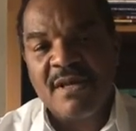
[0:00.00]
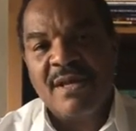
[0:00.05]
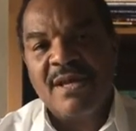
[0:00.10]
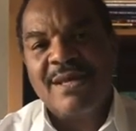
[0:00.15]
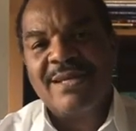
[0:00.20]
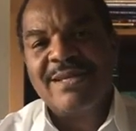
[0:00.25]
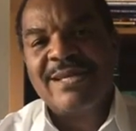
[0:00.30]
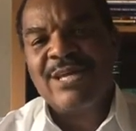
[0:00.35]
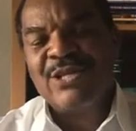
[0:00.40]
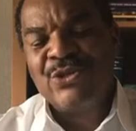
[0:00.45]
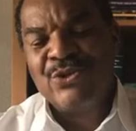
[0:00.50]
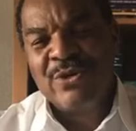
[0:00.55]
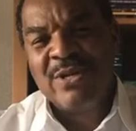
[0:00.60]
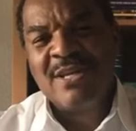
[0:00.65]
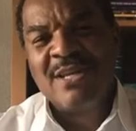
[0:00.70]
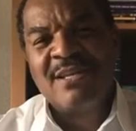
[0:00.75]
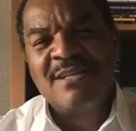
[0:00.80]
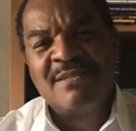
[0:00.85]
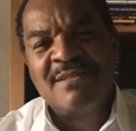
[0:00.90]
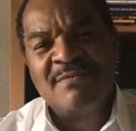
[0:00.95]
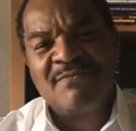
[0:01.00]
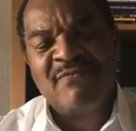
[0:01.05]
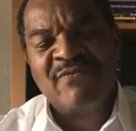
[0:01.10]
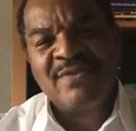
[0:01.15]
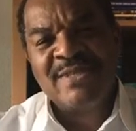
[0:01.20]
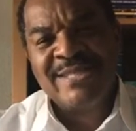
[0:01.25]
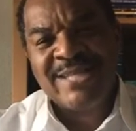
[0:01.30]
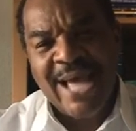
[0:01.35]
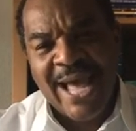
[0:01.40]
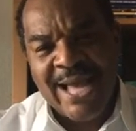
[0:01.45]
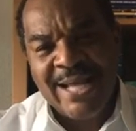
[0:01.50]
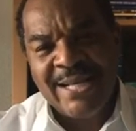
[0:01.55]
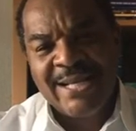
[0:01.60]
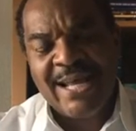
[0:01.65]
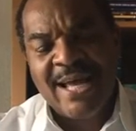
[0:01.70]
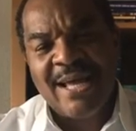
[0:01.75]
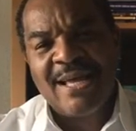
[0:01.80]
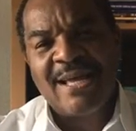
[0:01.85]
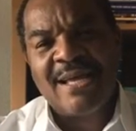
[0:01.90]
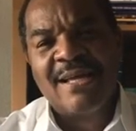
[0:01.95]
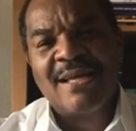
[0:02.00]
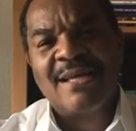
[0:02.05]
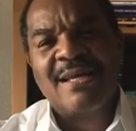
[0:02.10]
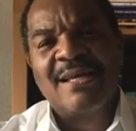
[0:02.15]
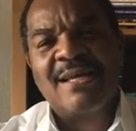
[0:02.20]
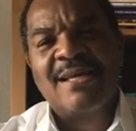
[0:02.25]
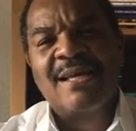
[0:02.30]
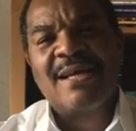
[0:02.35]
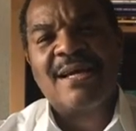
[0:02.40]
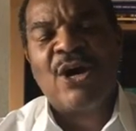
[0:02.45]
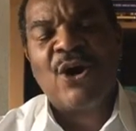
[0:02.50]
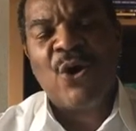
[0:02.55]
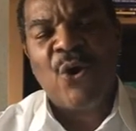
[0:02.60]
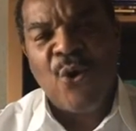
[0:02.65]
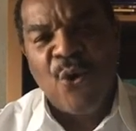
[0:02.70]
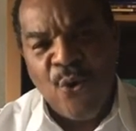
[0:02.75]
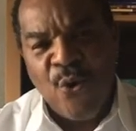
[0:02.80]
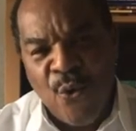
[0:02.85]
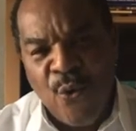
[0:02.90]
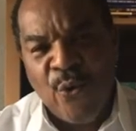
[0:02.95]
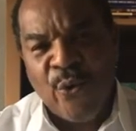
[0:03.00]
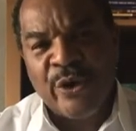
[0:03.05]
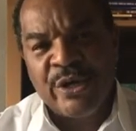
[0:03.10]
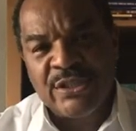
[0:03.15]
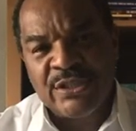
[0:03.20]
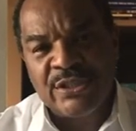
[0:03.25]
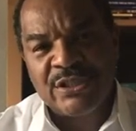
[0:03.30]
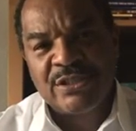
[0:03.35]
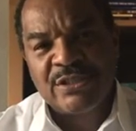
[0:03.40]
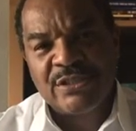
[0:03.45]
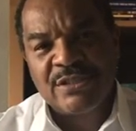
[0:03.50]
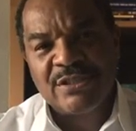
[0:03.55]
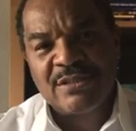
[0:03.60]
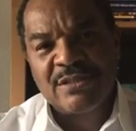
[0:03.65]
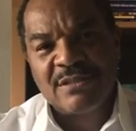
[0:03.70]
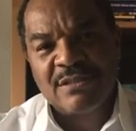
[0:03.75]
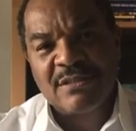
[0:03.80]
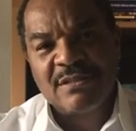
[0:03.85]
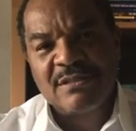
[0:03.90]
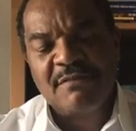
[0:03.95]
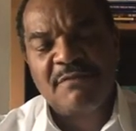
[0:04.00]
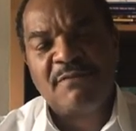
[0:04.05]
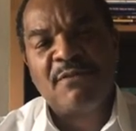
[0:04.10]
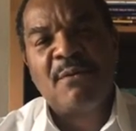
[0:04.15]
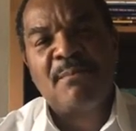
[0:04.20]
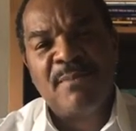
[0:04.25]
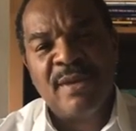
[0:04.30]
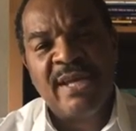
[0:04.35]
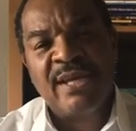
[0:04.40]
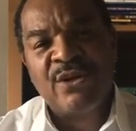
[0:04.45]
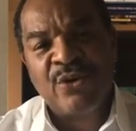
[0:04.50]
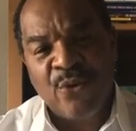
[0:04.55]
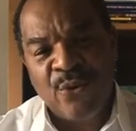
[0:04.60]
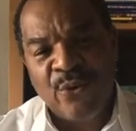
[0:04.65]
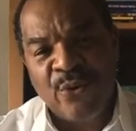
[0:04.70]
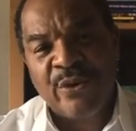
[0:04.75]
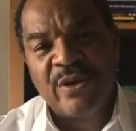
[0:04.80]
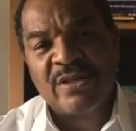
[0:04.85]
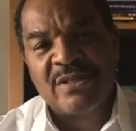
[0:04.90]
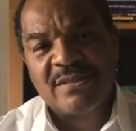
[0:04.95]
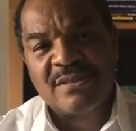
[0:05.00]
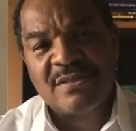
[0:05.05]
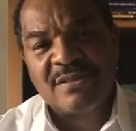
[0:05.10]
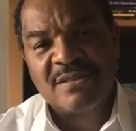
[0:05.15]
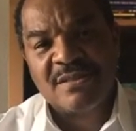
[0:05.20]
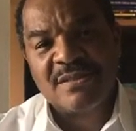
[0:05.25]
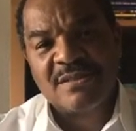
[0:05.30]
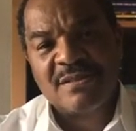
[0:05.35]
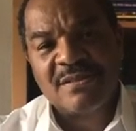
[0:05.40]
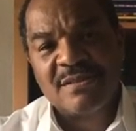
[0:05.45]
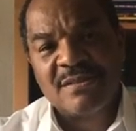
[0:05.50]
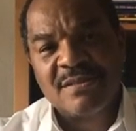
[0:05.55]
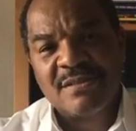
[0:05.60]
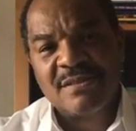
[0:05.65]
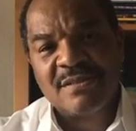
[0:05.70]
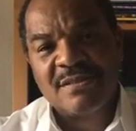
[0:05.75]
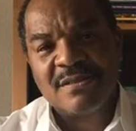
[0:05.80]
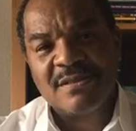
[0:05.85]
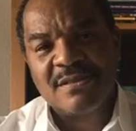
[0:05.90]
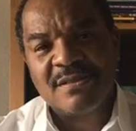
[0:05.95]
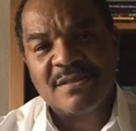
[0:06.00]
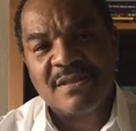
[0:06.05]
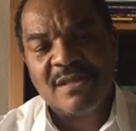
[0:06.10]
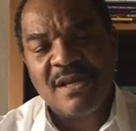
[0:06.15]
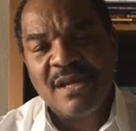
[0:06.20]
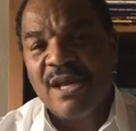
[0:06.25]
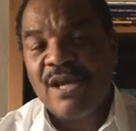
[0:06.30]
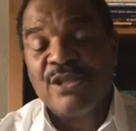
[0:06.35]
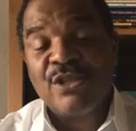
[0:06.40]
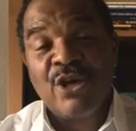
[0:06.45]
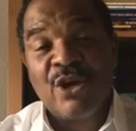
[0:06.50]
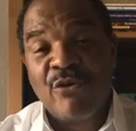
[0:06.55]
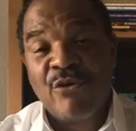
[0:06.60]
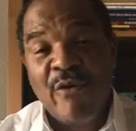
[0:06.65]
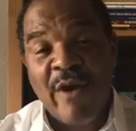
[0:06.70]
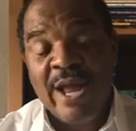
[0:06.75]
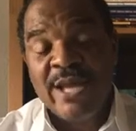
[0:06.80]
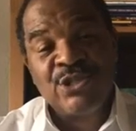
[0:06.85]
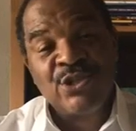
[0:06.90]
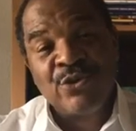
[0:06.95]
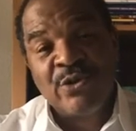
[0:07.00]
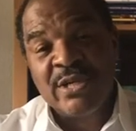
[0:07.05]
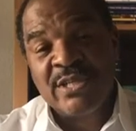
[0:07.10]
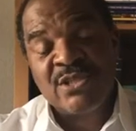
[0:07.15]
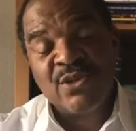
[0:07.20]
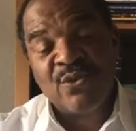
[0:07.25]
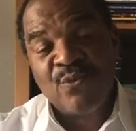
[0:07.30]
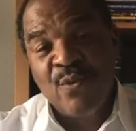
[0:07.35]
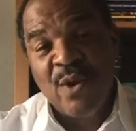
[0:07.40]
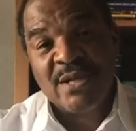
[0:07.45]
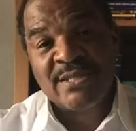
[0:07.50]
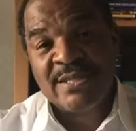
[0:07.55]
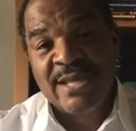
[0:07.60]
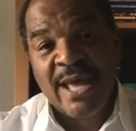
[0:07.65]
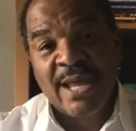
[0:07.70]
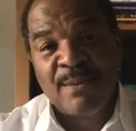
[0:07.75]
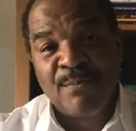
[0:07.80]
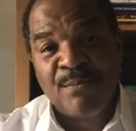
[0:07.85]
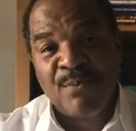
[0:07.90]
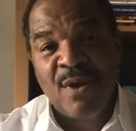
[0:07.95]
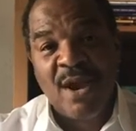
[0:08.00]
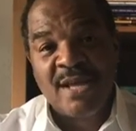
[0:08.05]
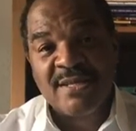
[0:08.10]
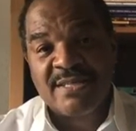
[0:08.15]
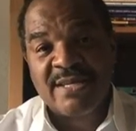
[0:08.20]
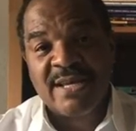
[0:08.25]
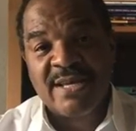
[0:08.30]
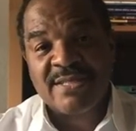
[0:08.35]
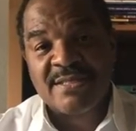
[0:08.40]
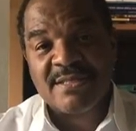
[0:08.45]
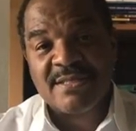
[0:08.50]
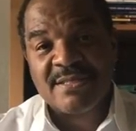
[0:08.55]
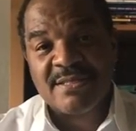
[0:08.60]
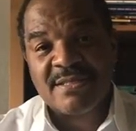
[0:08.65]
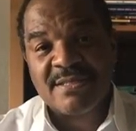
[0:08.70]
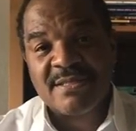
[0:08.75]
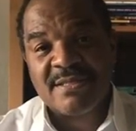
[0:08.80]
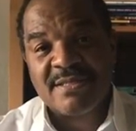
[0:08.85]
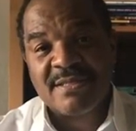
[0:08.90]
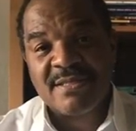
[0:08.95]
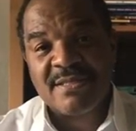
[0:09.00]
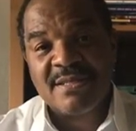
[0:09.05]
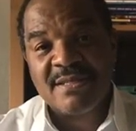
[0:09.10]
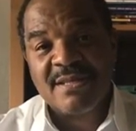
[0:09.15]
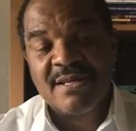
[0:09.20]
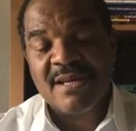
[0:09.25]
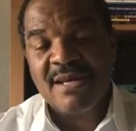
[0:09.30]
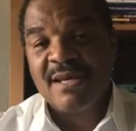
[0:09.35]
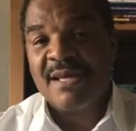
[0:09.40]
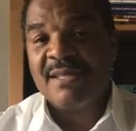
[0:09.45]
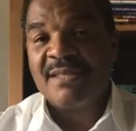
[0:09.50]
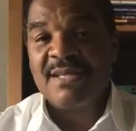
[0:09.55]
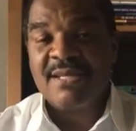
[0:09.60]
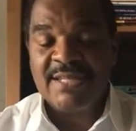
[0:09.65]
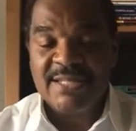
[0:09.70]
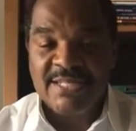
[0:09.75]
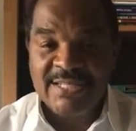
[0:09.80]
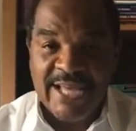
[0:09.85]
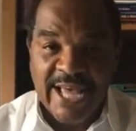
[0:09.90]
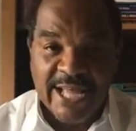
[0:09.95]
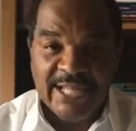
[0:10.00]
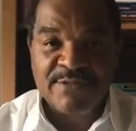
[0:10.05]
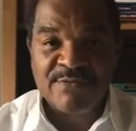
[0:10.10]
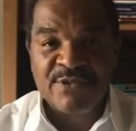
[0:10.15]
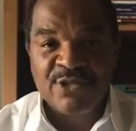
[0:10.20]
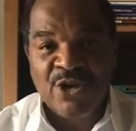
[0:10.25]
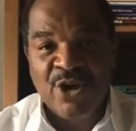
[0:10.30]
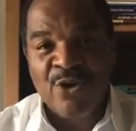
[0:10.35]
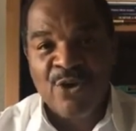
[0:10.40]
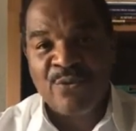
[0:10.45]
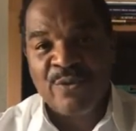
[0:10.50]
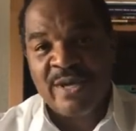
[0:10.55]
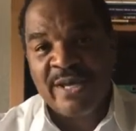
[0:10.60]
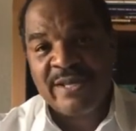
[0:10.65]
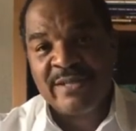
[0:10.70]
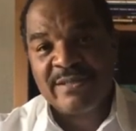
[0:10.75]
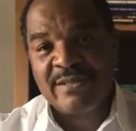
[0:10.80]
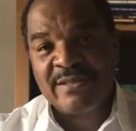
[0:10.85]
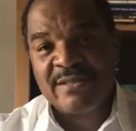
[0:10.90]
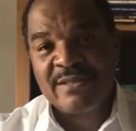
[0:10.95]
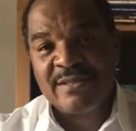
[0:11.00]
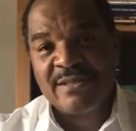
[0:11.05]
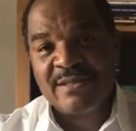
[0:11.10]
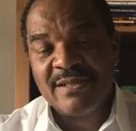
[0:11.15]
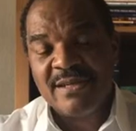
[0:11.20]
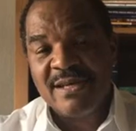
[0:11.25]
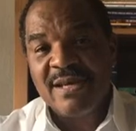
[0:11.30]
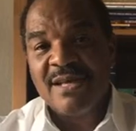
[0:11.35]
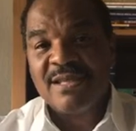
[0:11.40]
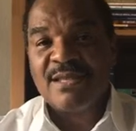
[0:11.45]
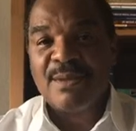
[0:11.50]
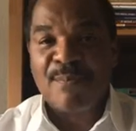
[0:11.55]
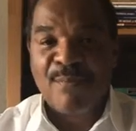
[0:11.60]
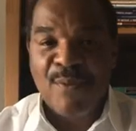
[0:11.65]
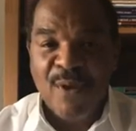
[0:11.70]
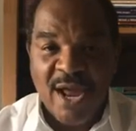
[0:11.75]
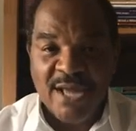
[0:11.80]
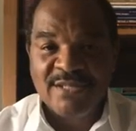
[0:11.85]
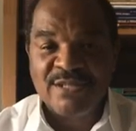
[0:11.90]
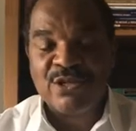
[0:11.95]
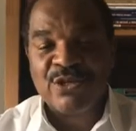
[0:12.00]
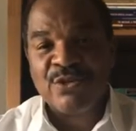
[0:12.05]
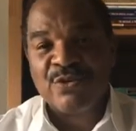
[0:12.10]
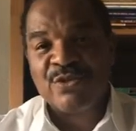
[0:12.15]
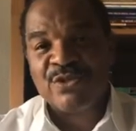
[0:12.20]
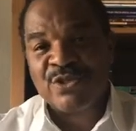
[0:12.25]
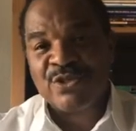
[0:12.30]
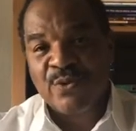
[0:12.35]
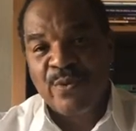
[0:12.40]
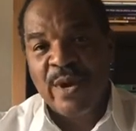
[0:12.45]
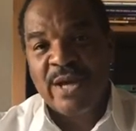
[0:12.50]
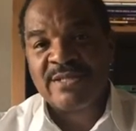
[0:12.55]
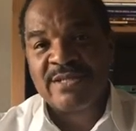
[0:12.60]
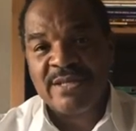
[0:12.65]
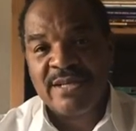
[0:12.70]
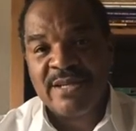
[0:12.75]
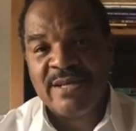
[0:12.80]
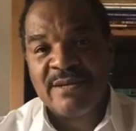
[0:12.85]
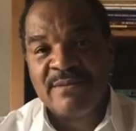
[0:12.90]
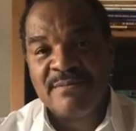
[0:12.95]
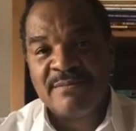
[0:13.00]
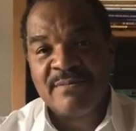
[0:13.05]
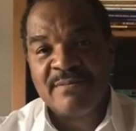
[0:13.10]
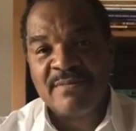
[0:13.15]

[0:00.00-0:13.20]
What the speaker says: Now you can indict an orange for being orange. The grand jury is a one-sided process. The detectives go in, the prosecutors question them,